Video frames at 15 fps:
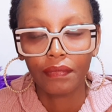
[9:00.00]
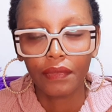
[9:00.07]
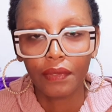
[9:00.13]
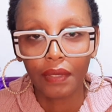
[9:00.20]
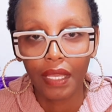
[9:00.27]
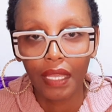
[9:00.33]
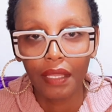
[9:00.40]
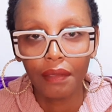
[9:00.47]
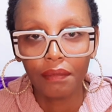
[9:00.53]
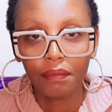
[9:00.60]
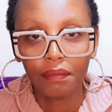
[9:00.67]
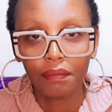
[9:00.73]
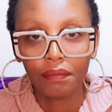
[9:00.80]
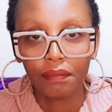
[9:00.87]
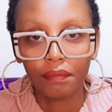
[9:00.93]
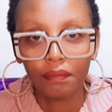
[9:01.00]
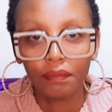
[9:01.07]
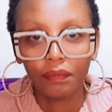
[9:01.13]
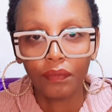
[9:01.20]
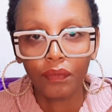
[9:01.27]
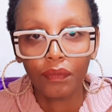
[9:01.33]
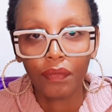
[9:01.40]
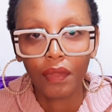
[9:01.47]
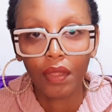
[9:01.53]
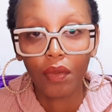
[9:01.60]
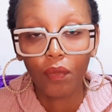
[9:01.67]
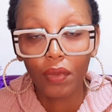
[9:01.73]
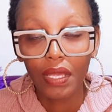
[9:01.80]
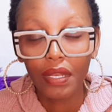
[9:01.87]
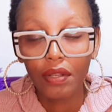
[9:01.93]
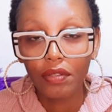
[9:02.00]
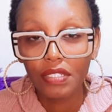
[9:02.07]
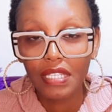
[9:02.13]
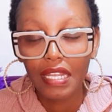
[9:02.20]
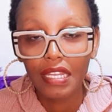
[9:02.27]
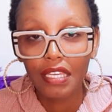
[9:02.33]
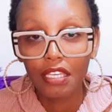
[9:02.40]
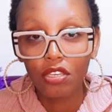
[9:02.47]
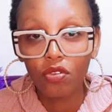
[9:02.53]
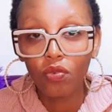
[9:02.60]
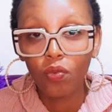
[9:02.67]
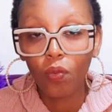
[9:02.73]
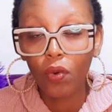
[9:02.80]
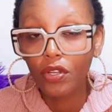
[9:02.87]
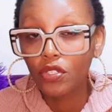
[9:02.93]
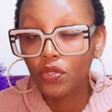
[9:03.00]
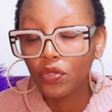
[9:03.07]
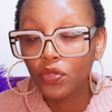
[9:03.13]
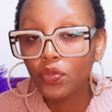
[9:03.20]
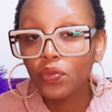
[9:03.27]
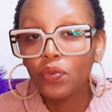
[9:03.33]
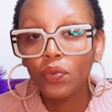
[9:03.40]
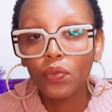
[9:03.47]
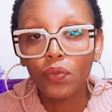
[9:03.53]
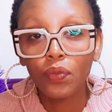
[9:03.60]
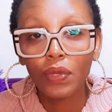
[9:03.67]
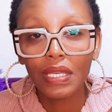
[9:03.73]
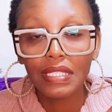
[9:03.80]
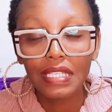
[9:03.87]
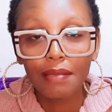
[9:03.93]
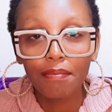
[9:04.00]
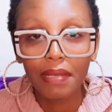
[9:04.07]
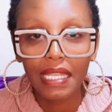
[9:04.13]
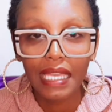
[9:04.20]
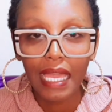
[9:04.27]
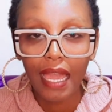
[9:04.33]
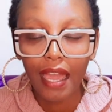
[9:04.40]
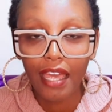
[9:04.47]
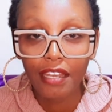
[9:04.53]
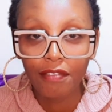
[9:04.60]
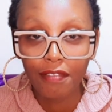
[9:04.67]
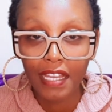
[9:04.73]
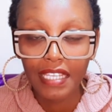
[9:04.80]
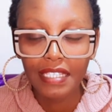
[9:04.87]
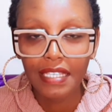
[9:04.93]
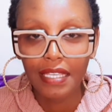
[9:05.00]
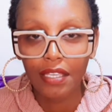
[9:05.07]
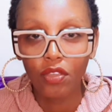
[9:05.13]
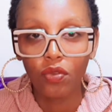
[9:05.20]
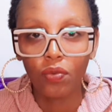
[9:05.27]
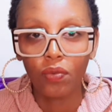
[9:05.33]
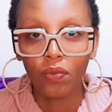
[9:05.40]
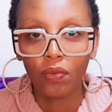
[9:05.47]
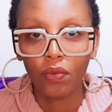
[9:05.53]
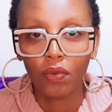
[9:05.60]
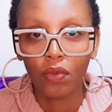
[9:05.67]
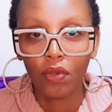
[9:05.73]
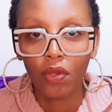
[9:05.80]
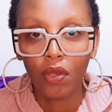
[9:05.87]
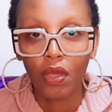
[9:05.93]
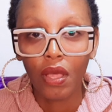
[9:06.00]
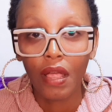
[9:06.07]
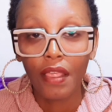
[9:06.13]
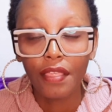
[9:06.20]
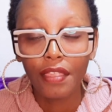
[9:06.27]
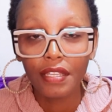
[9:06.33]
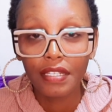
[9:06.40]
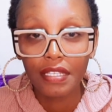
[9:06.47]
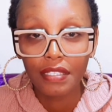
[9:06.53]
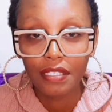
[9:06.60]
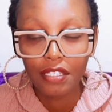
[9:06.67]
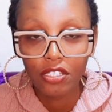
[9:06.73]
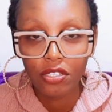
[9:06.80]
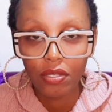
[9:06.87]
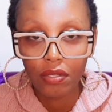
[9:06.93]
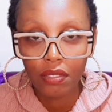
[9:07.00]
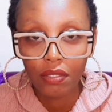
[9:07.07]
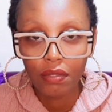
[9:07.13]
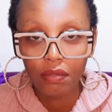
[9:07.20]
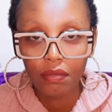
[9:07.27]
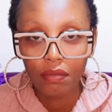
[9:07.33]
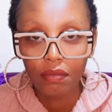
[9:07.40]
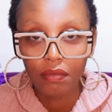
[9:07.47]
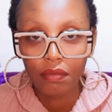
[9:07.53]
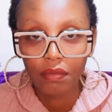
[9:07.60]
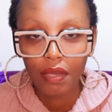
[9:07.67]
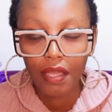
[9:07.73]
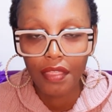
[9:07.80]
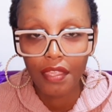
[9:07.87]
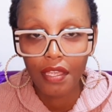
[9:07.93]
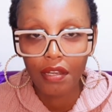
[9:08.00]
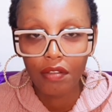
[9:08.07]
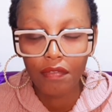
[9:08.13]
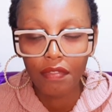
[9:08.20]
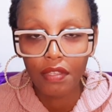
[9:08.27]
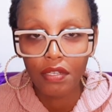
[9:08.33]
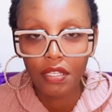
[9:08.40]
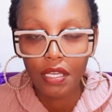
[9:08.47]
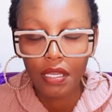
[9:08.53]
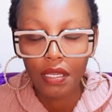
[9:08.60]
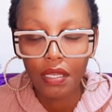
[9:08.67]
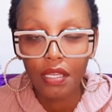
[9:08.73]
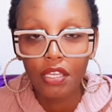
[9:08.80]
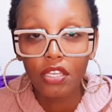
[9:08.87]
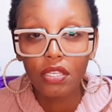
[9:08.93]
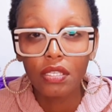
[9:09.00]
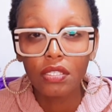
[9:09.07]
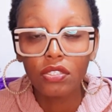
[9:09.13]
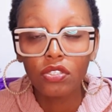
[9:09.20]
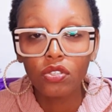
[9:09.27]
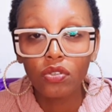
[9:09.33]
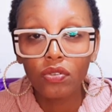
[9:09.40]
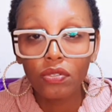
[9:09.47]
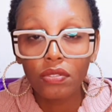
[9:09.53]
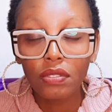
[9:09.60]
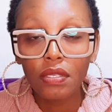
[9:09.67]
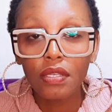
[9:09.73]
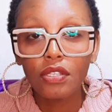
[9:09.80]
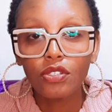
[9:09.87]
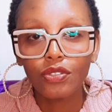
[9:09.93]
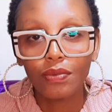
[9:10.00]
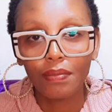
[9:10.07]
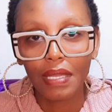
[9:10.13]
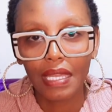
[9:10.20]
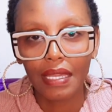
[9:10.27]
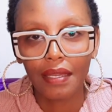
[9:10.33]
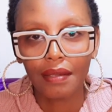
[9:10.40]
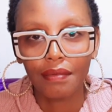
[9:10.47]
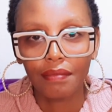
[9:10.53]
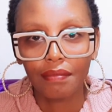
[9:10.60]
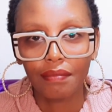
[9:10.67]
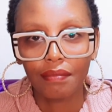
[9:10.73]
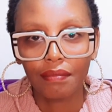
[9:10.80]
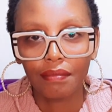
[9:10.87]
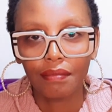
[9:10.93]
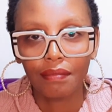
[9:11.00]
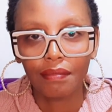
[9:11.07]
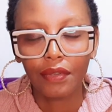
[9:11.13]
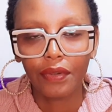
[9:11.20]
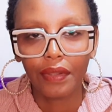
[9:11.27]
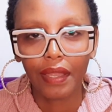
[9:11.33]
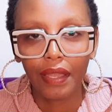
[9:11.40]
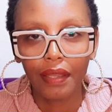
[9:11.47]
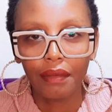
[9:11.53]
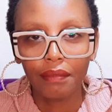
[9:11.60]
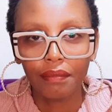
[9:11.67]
Okay? We are not telling you what to do. We are simply advising you. The decision at the end of the day is yours to make. Okay?